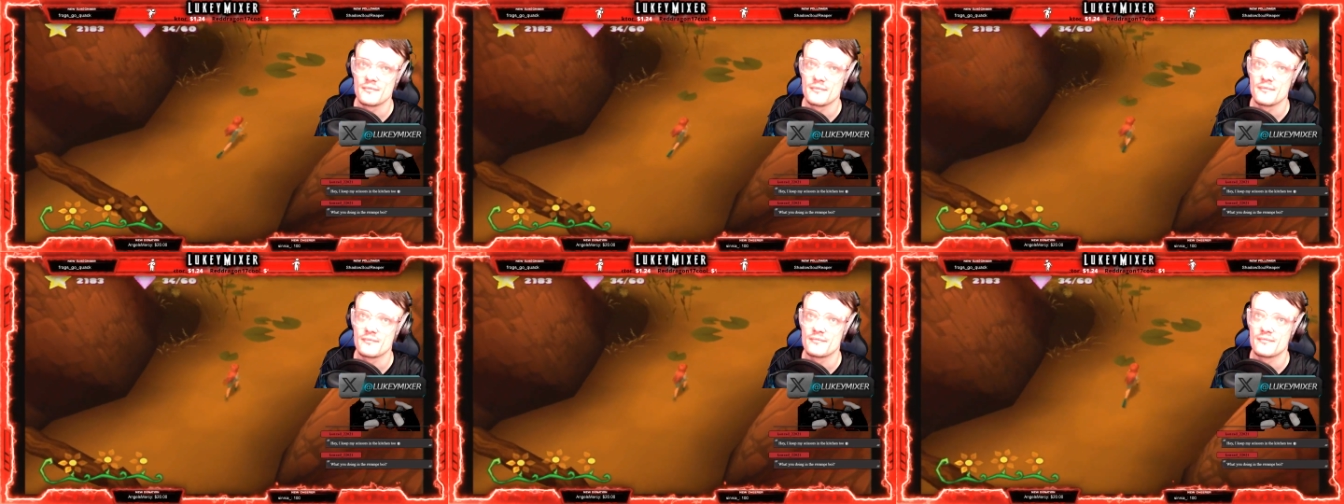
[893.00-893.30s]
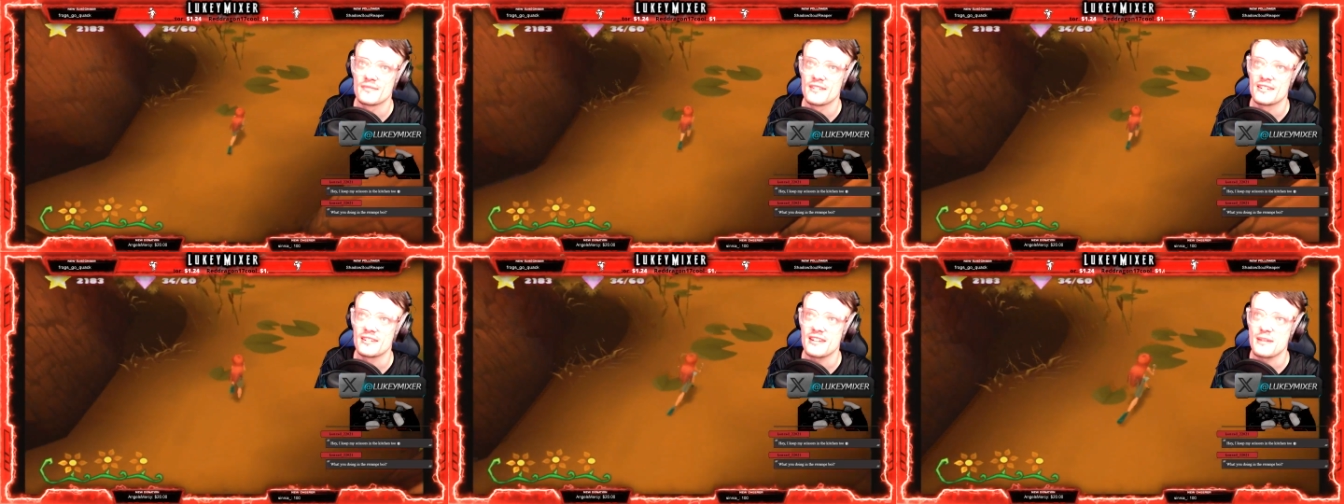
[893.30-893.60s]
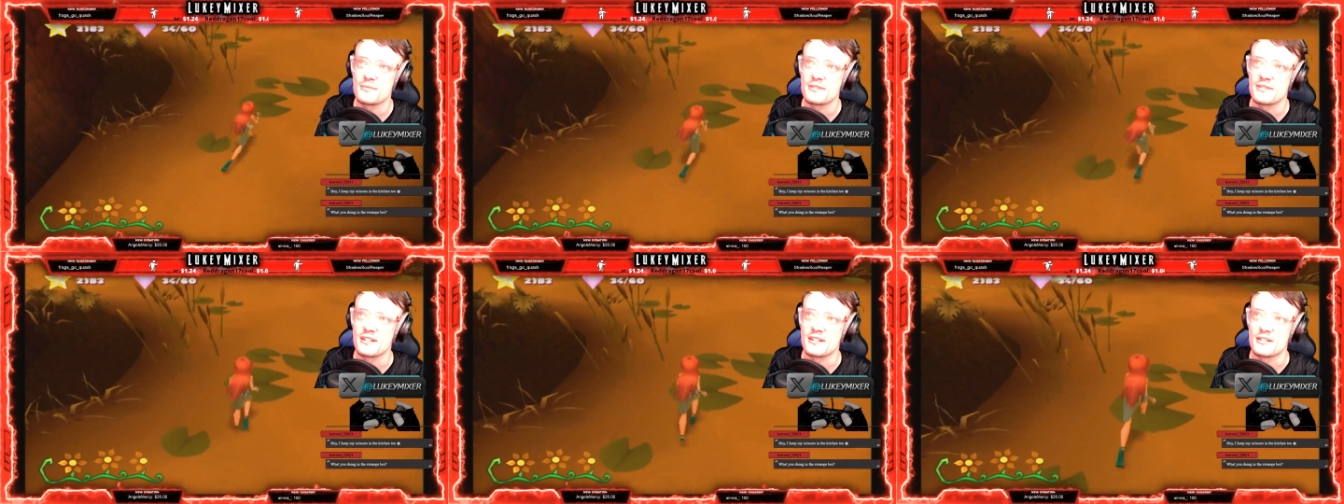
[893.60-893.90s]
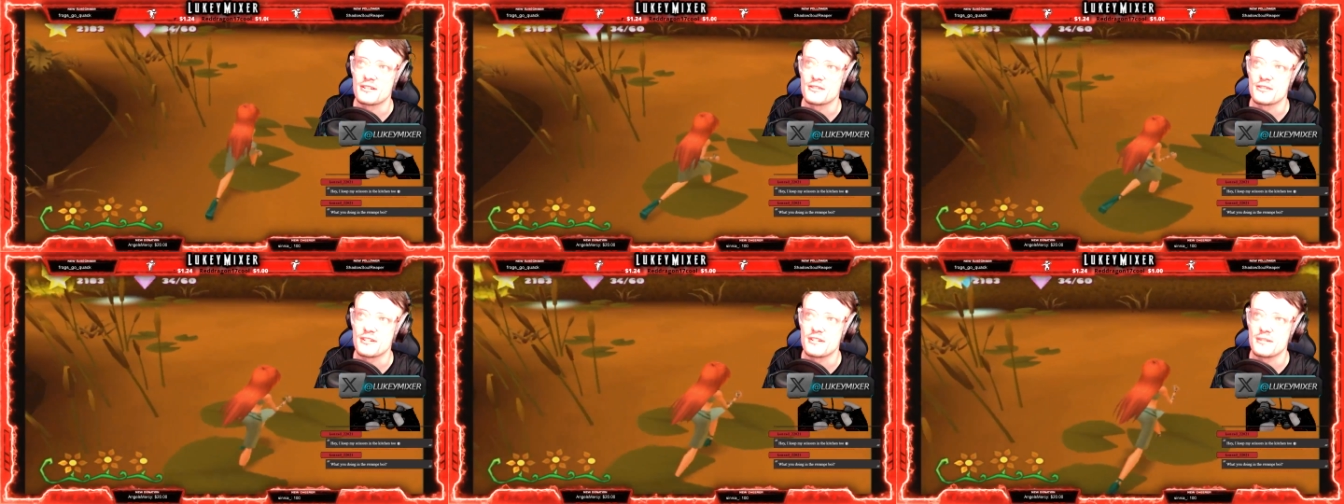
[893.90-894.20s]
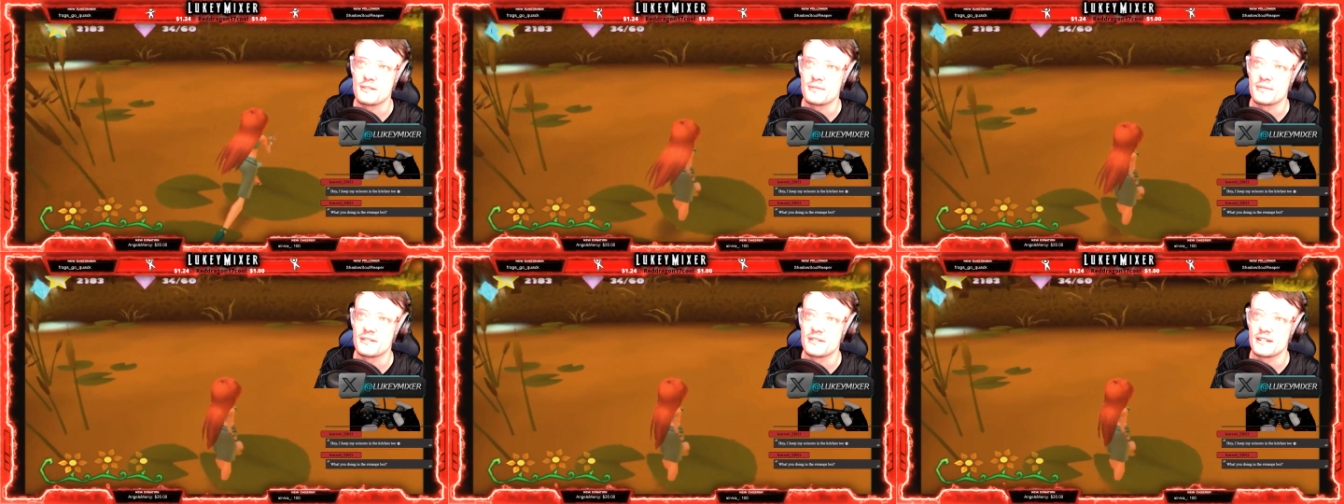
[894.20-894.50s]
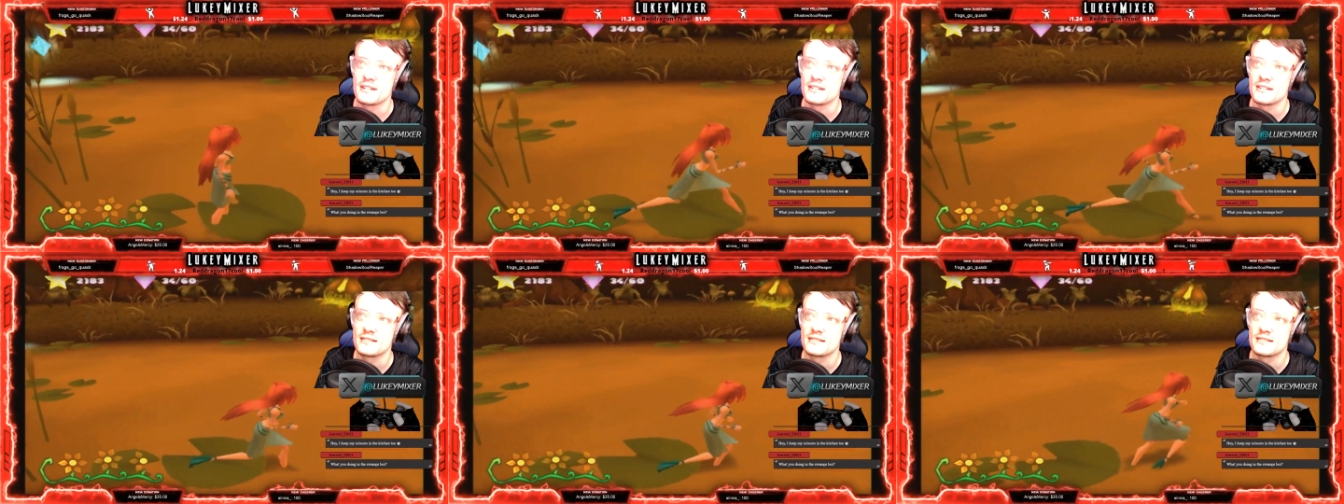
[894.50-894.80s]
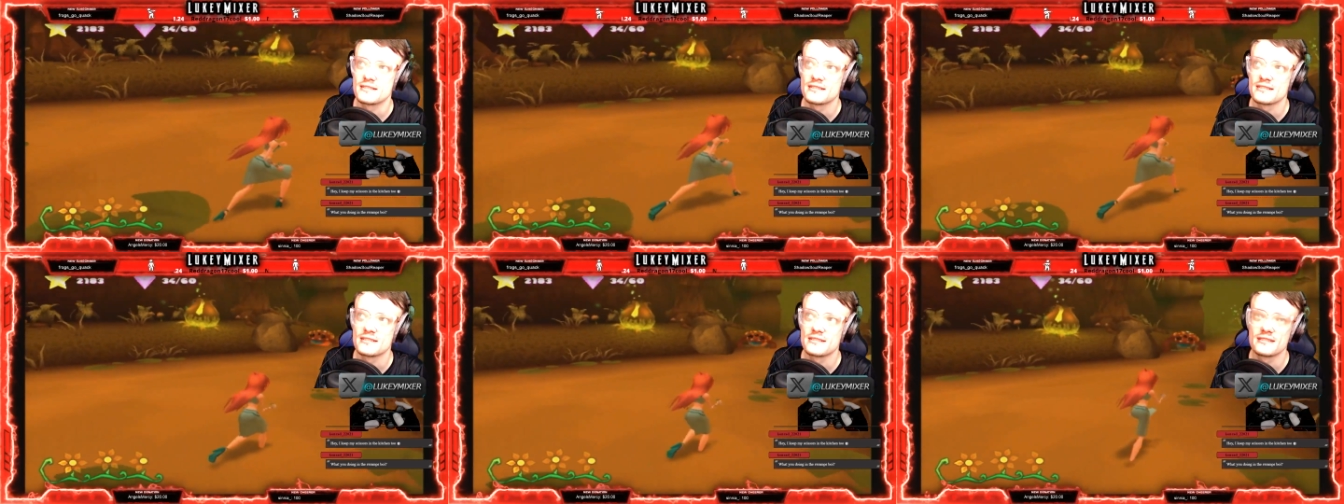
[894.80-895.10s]
This game's getting creepy, though. A
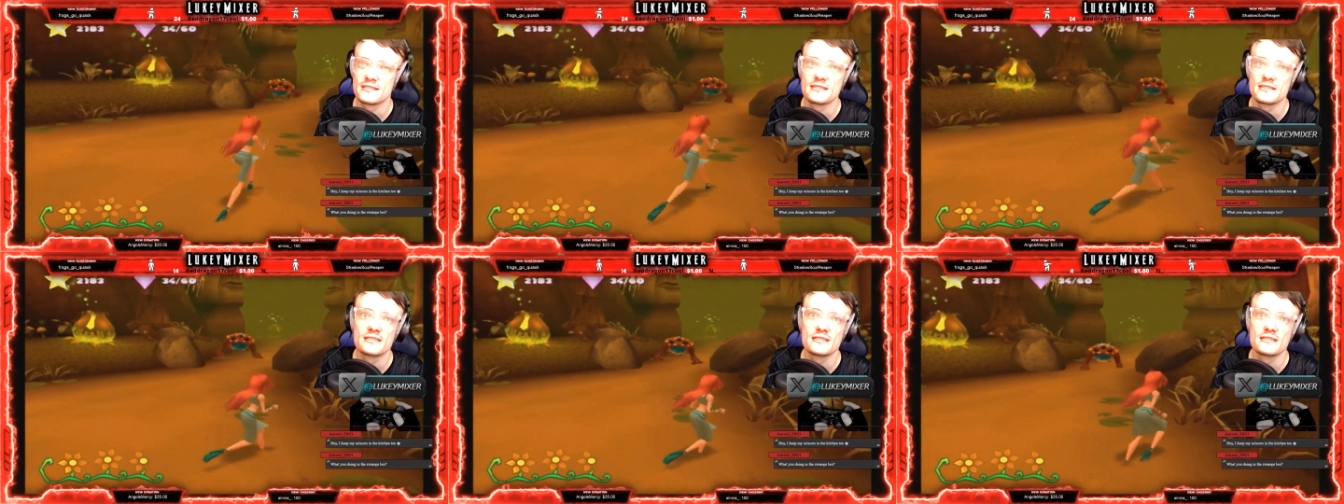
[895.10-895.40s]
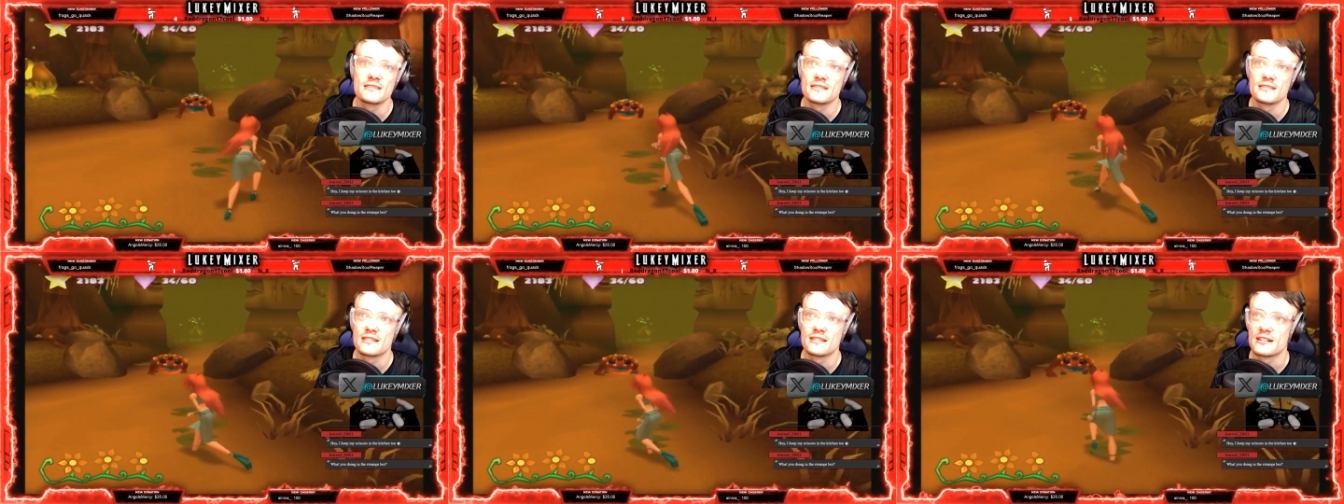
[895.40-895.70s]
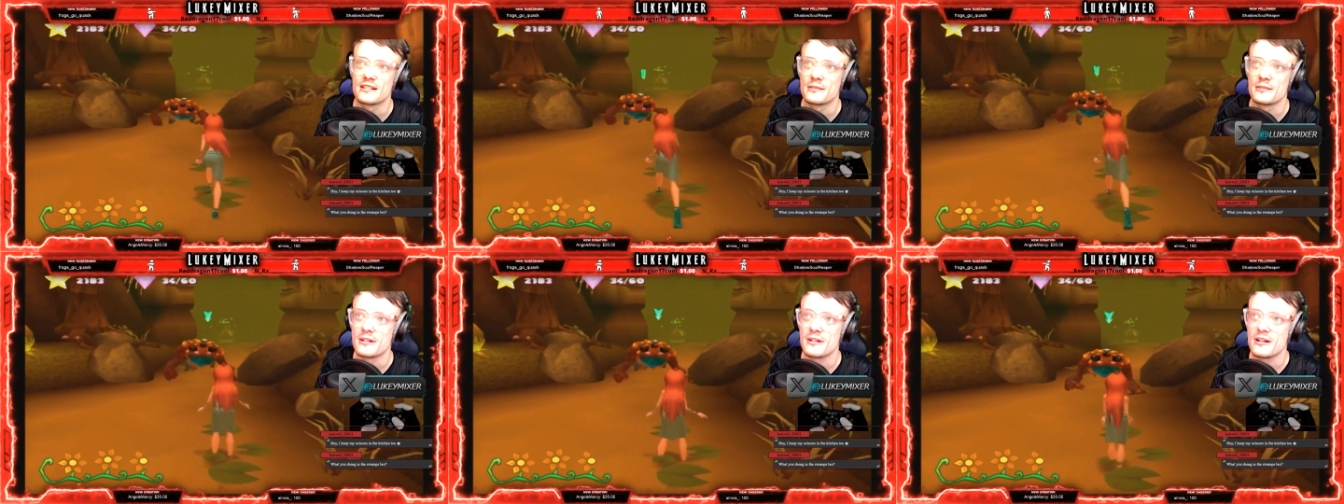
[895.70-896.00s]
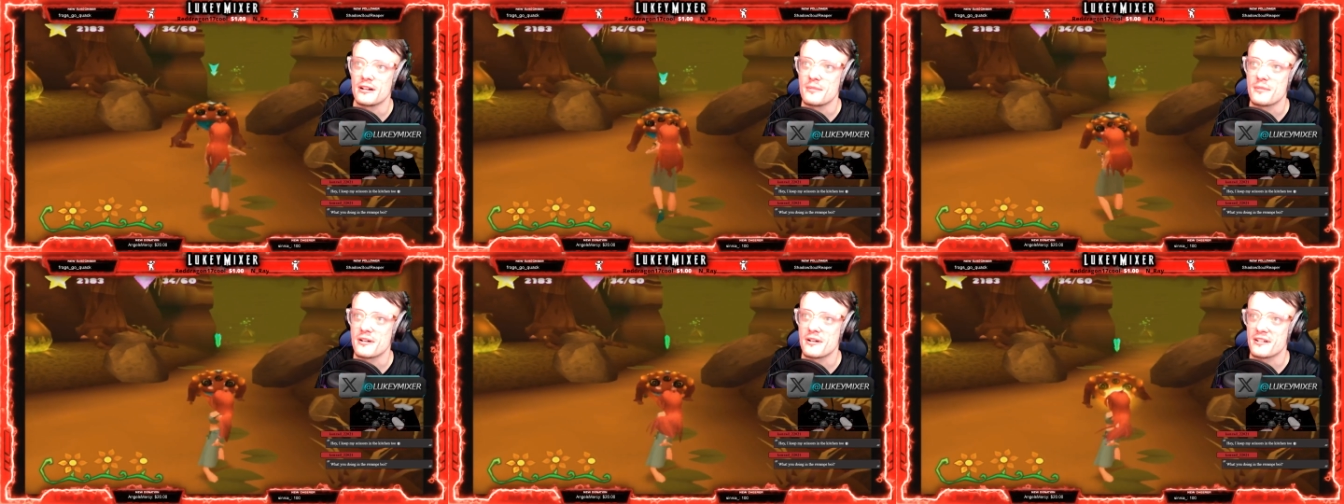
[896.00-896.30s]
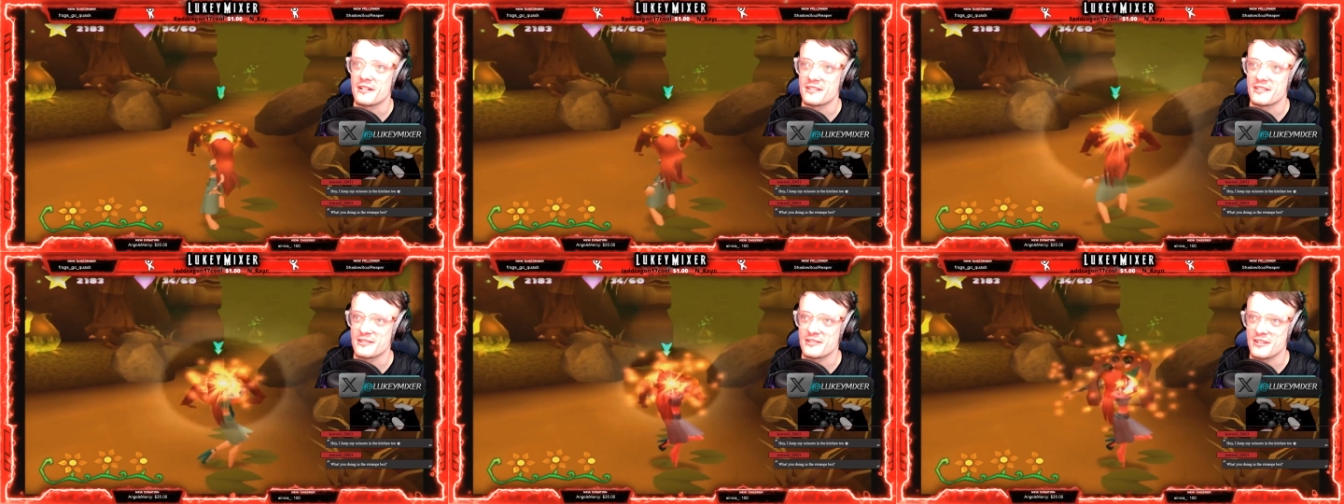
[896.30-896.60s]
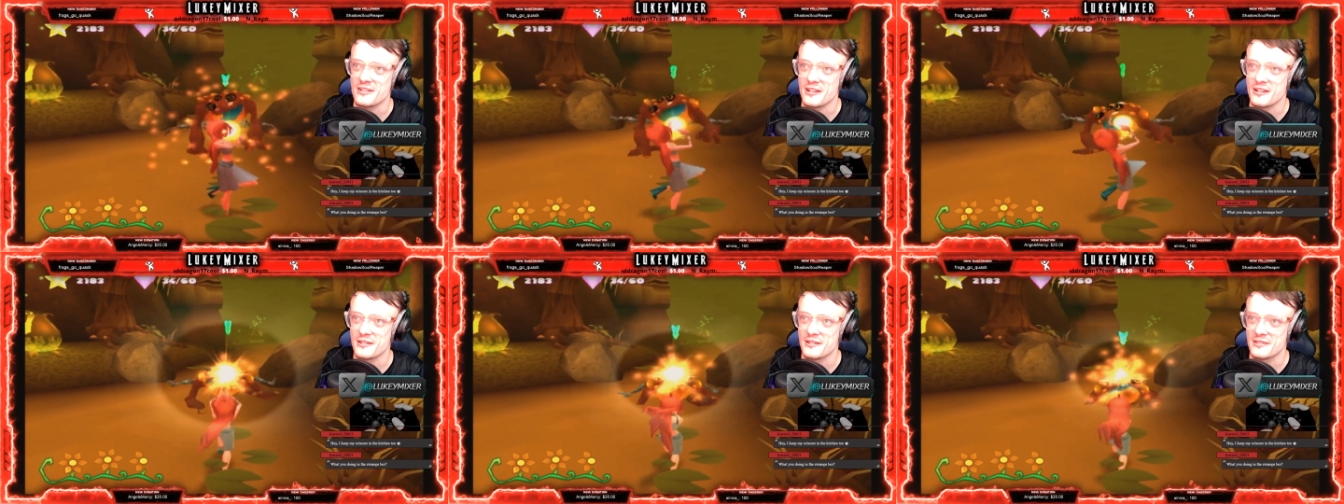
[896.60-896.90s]
little bit. Oh my god, it's a toad.